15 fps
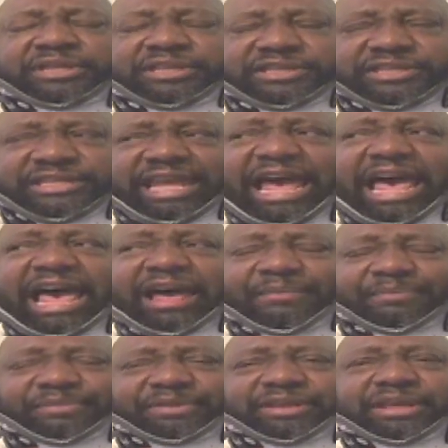
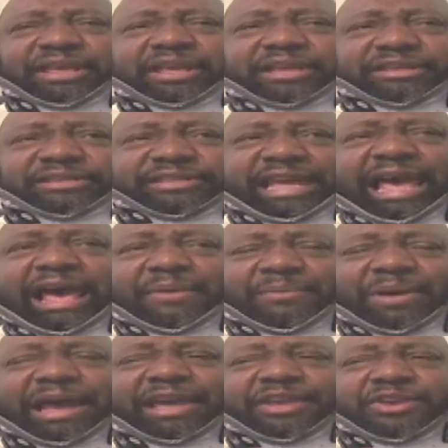Stop! Stop!
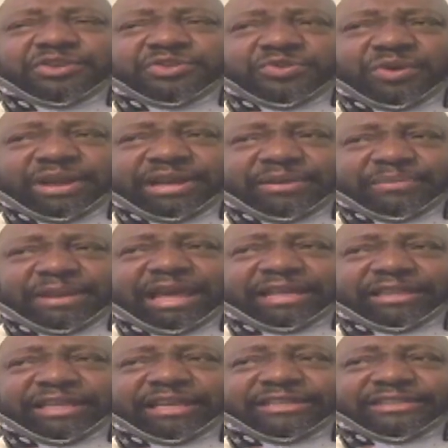Why are you doing him
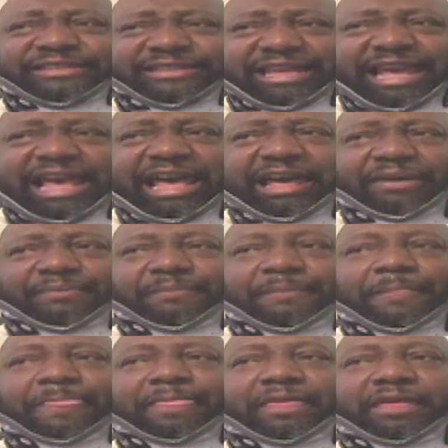like that? Stop!
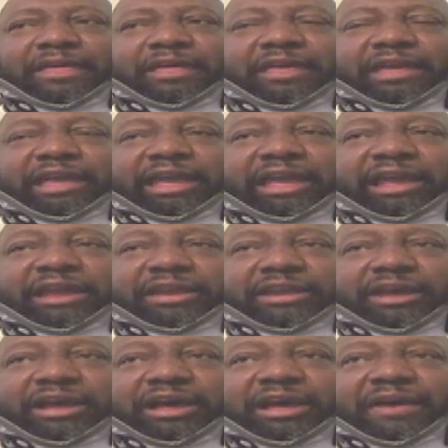And
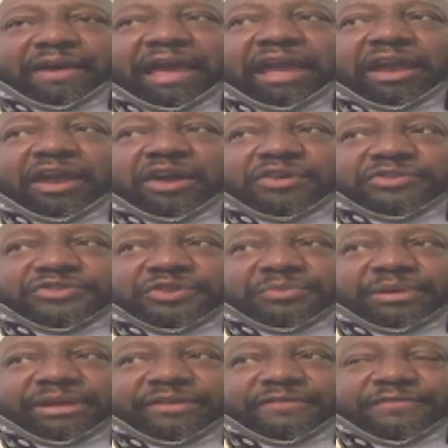uh, I heard so
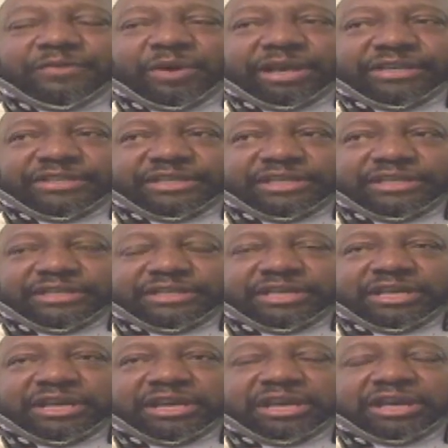many voices
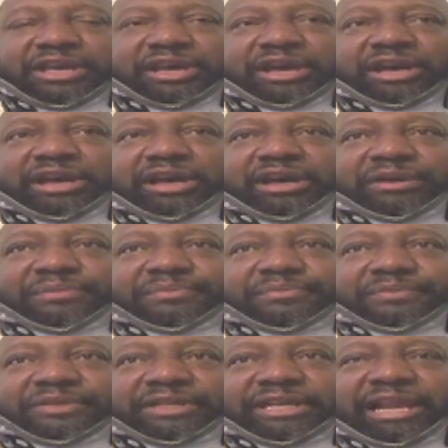
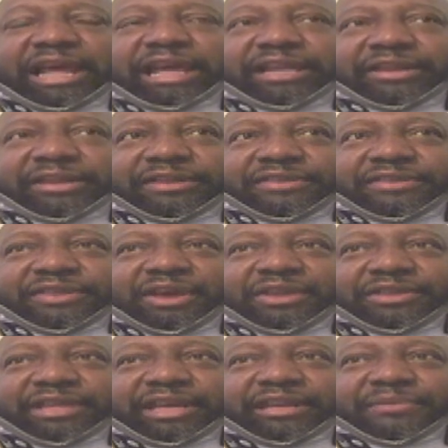um, then I
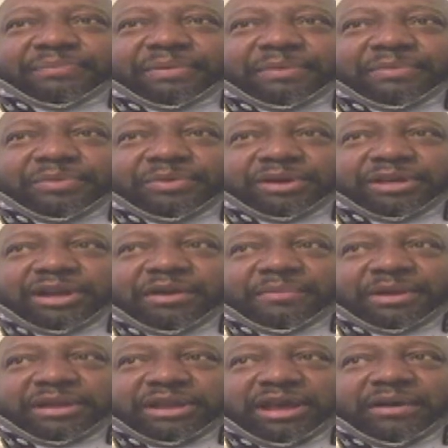thought that people were
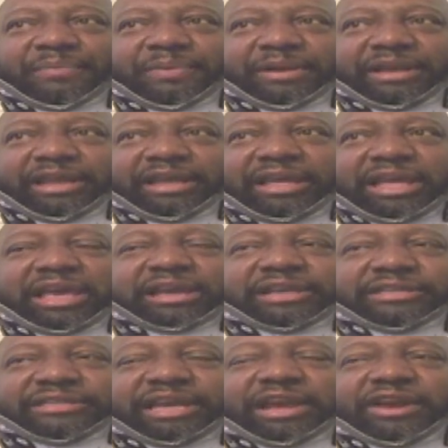coming up and they,
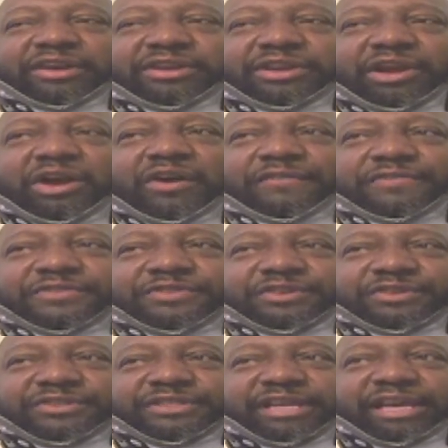because I heard the
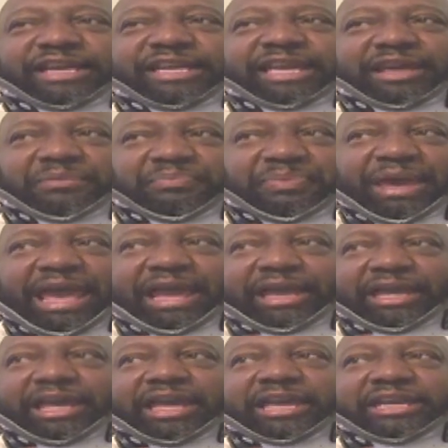officer say, "Get
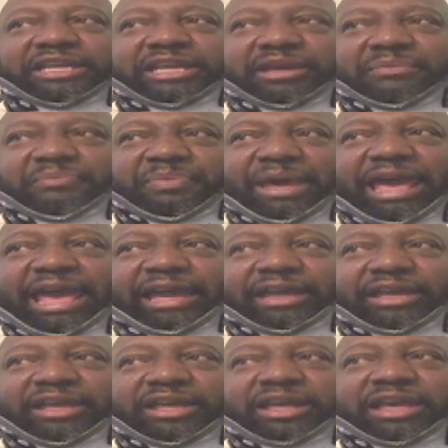back, get back,